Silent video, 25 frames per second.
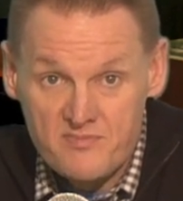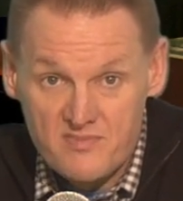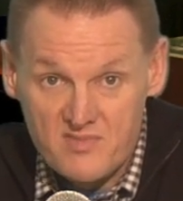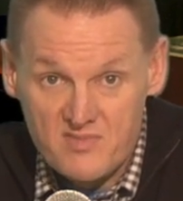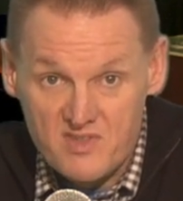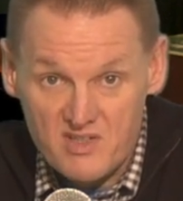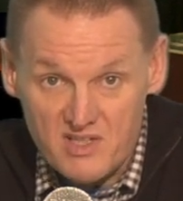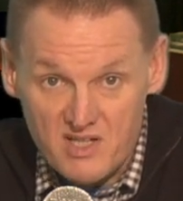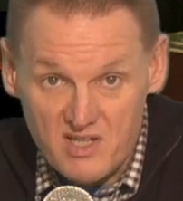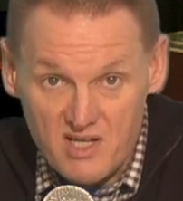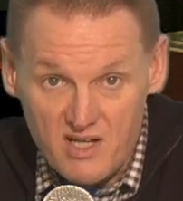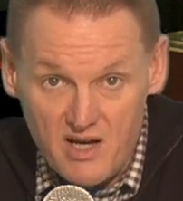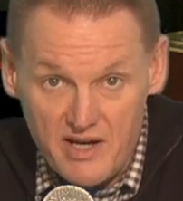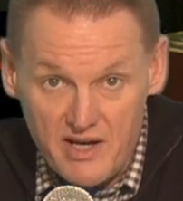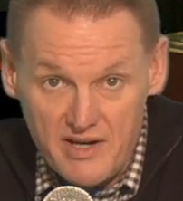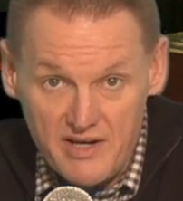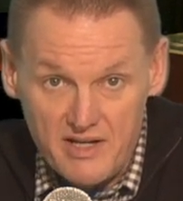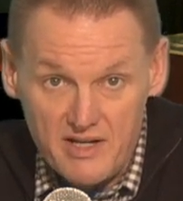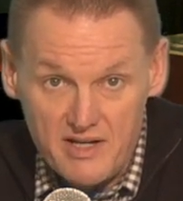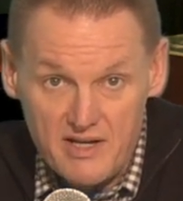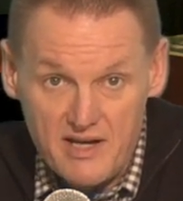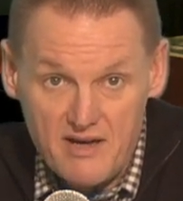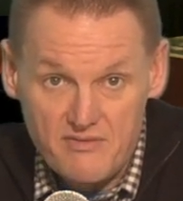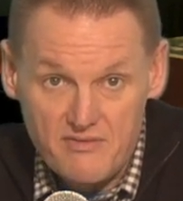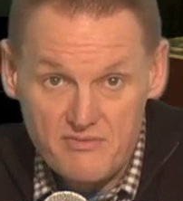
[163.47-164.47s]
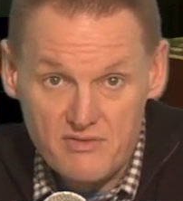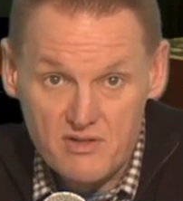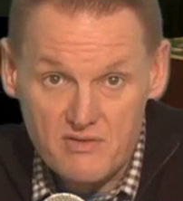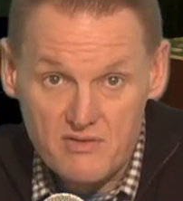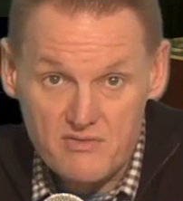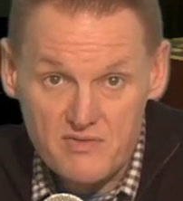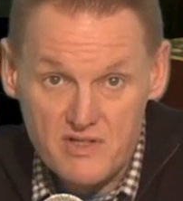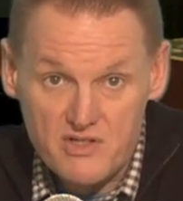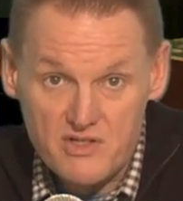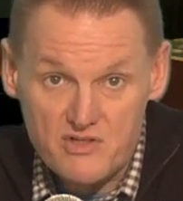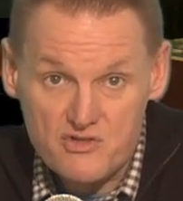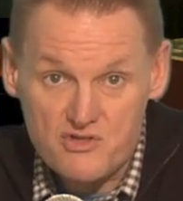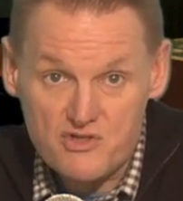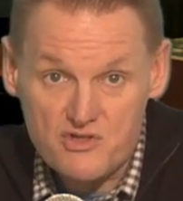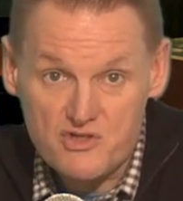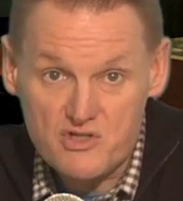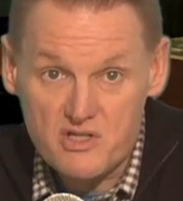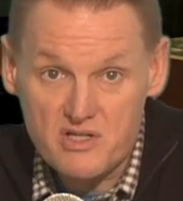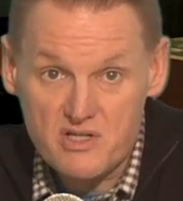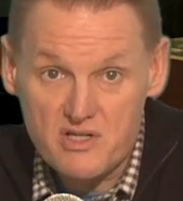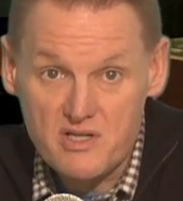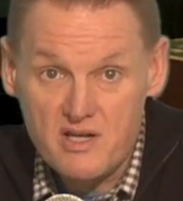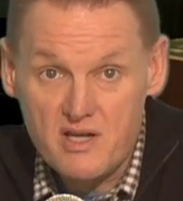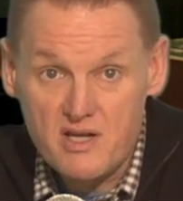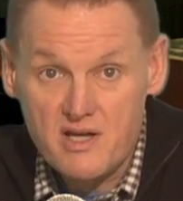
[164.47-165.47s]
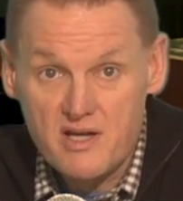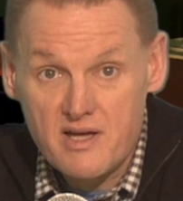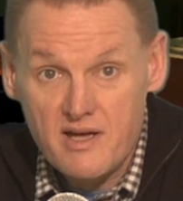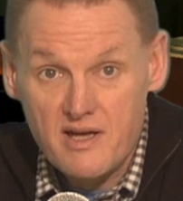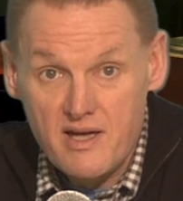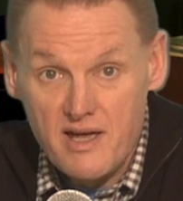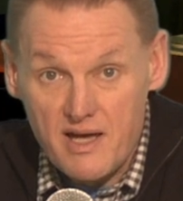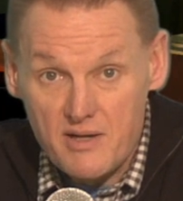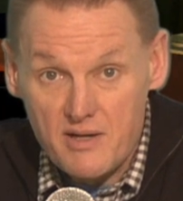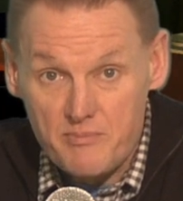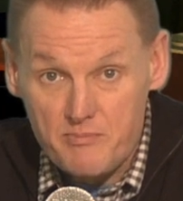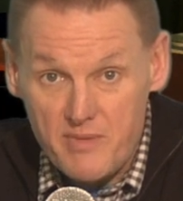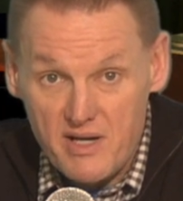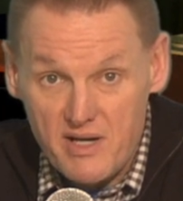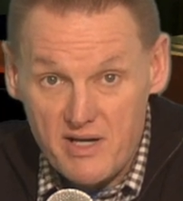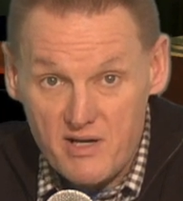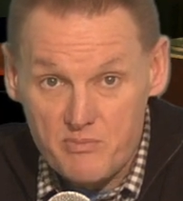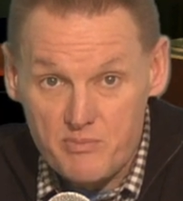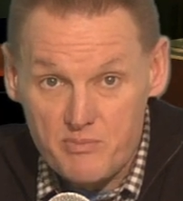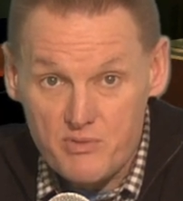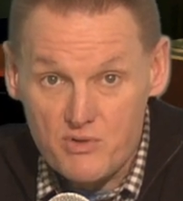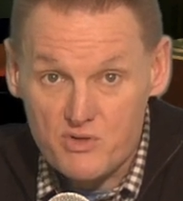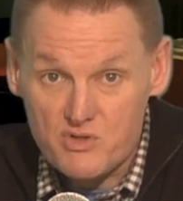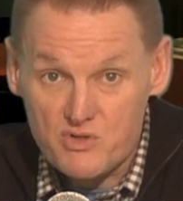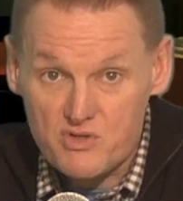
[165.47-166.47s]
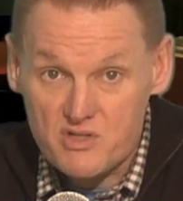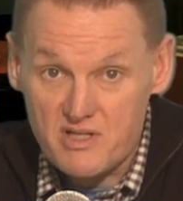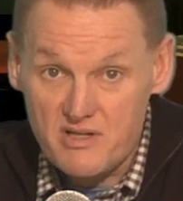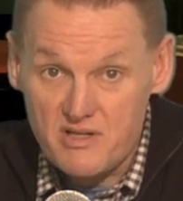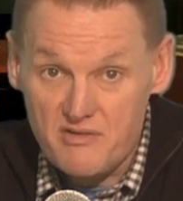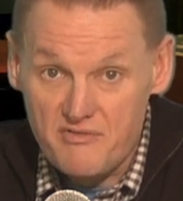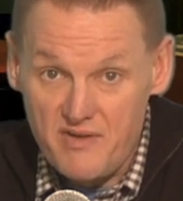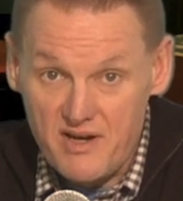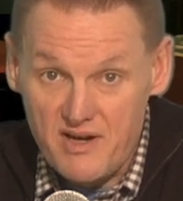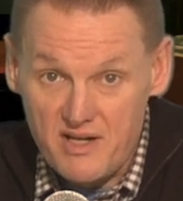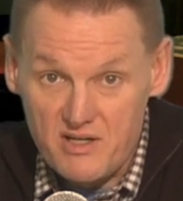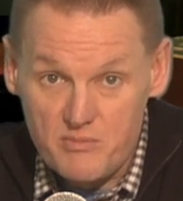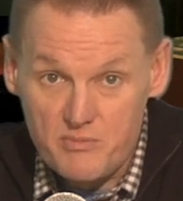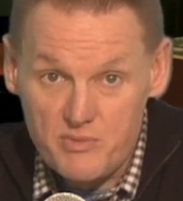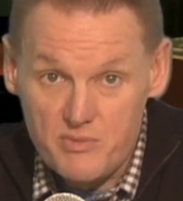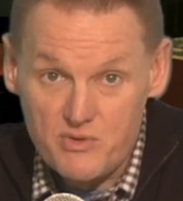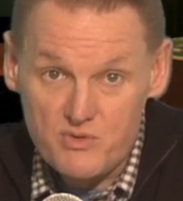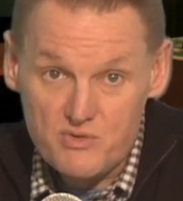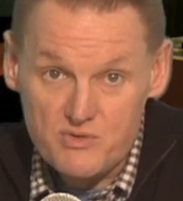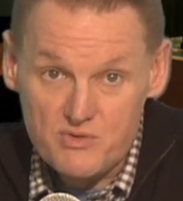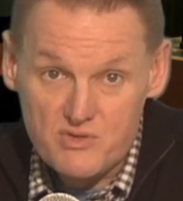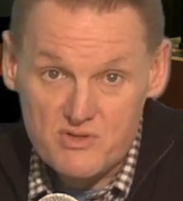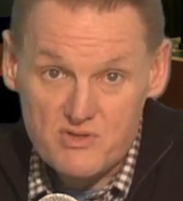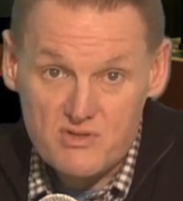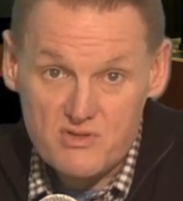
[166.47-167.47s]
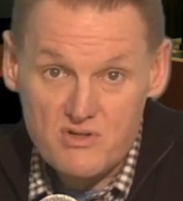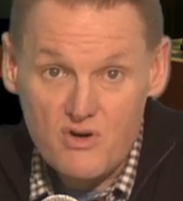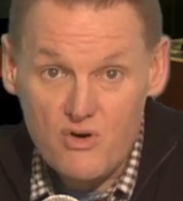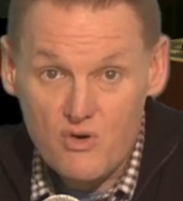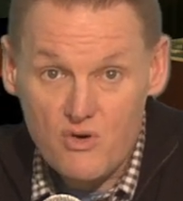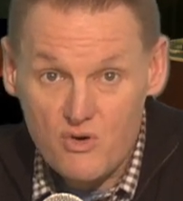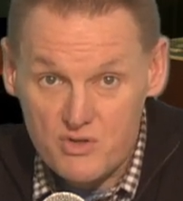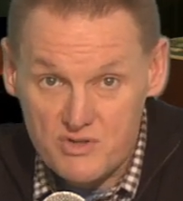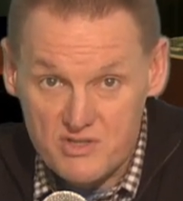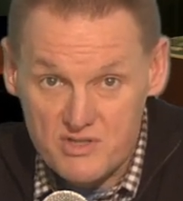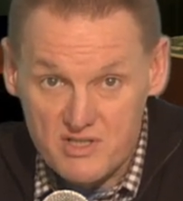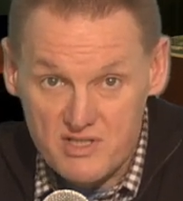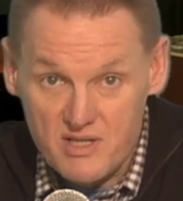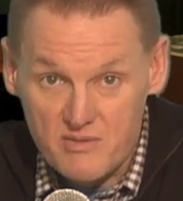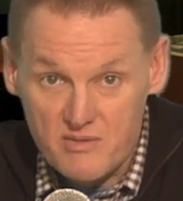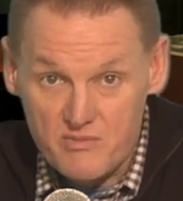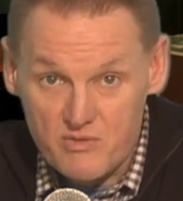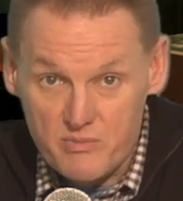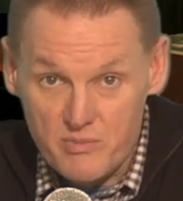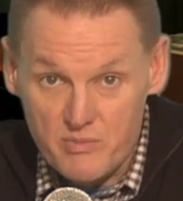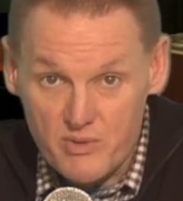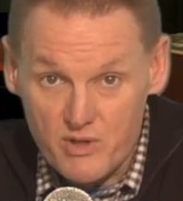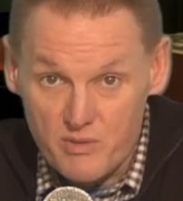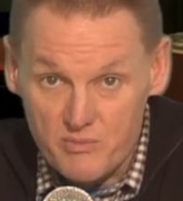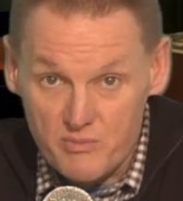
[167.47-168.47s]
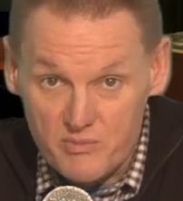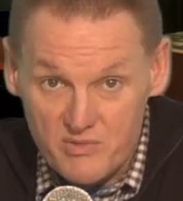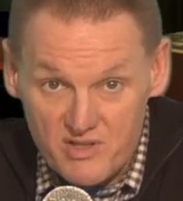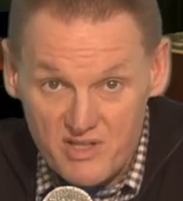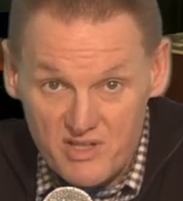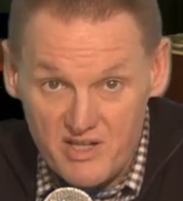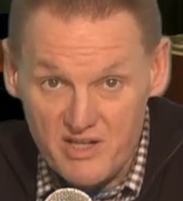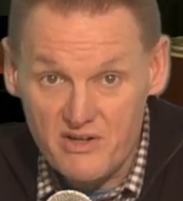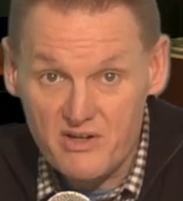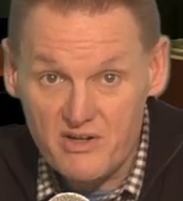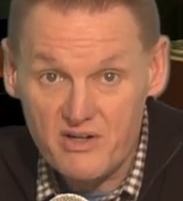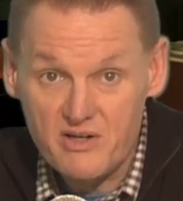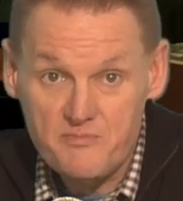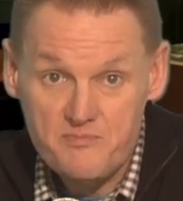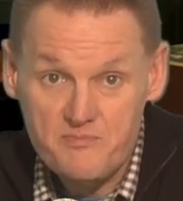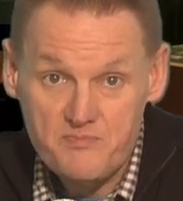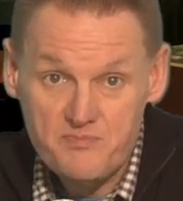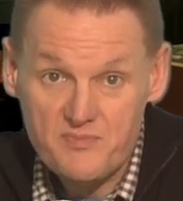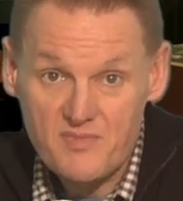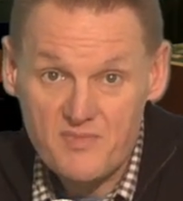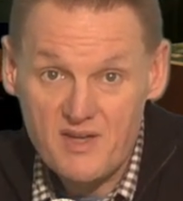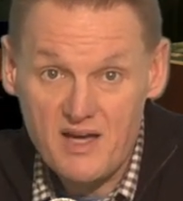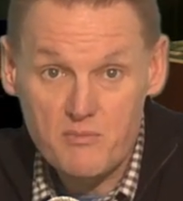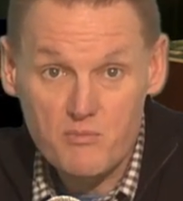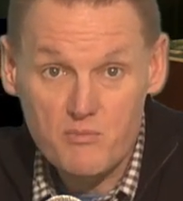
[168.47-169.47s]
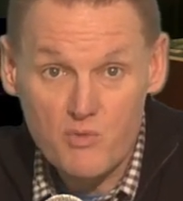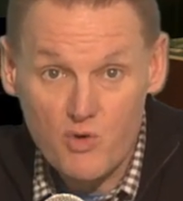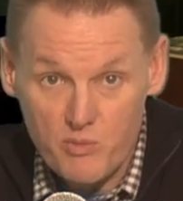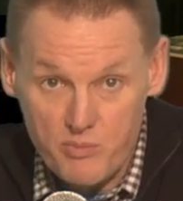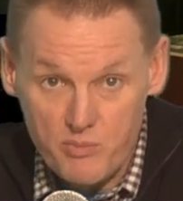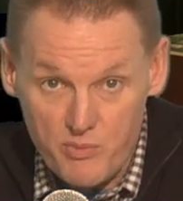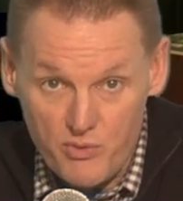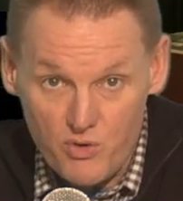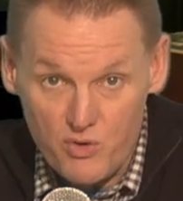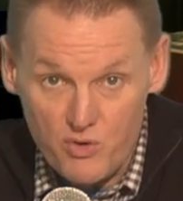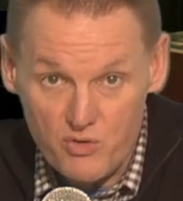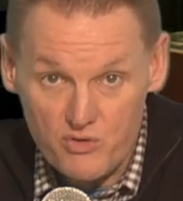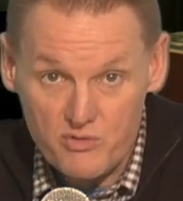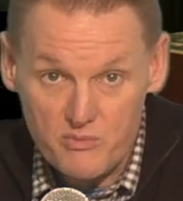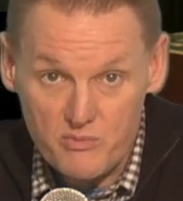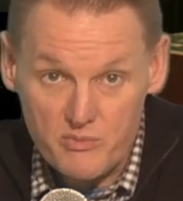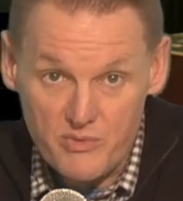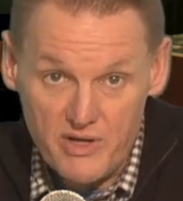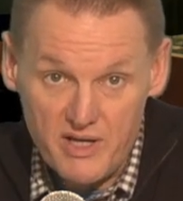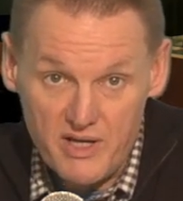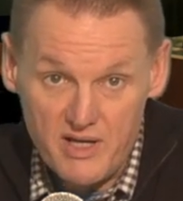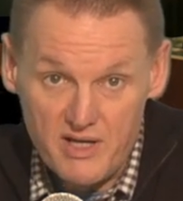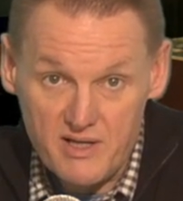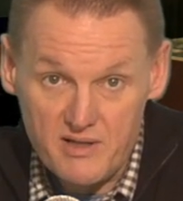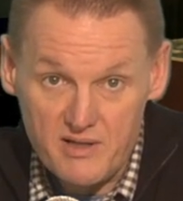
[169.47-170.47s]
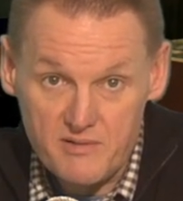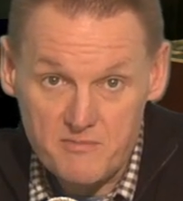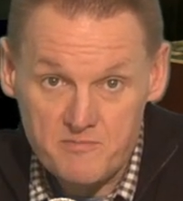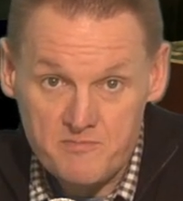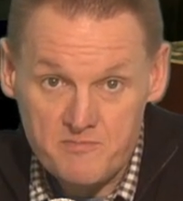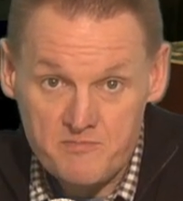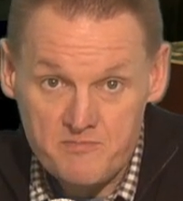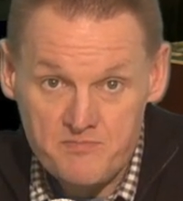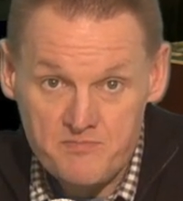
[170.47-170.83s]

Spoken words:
The declining level of estrogen at menopause can affect the bones, causing them to become thinner and more prone to breaking.